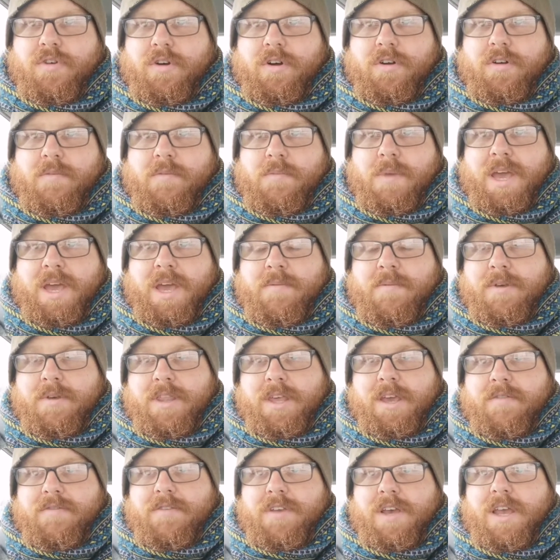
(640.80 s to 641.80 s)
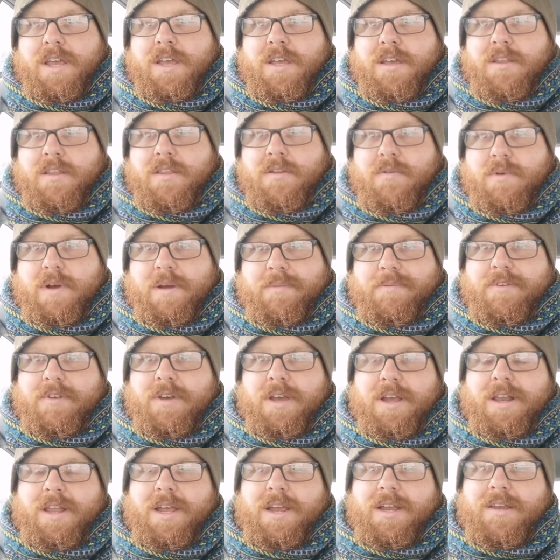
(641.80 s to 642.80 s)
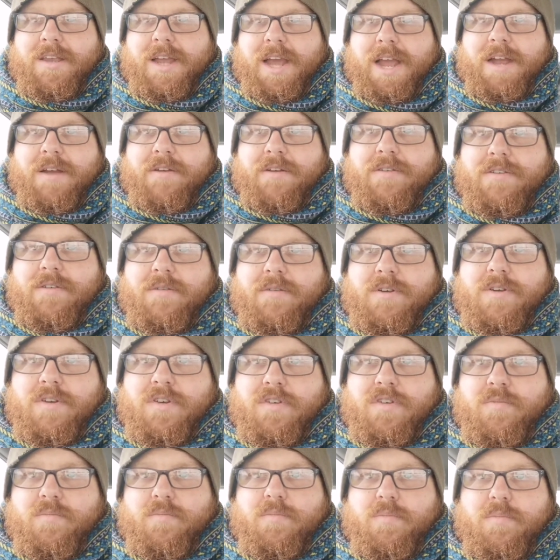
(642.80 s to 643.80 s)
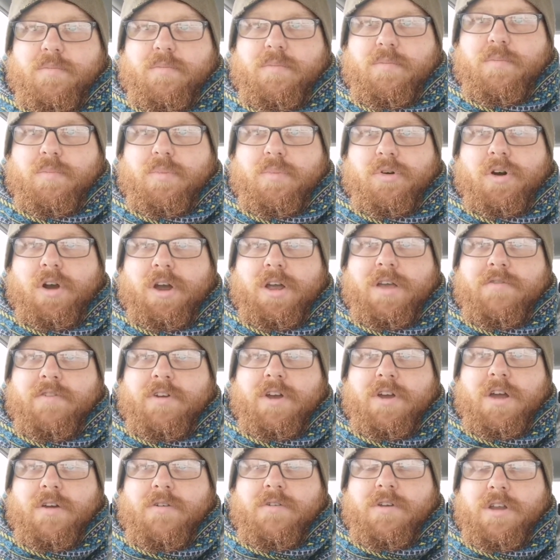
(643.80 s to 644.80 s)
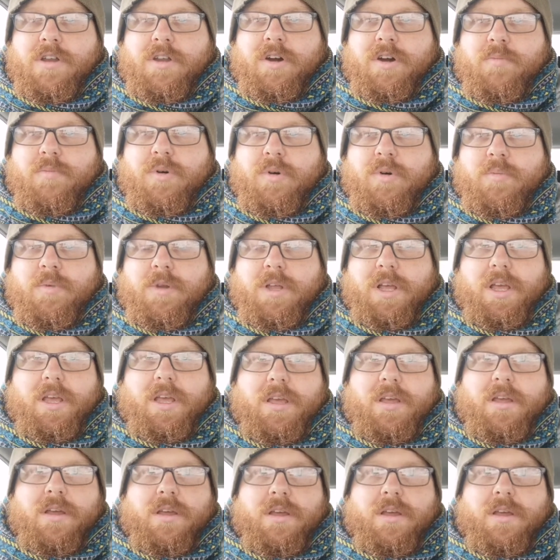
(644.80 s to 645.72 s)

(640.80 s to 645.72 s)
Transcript: Maybe they've taken the website link down, so it's just private only, not public.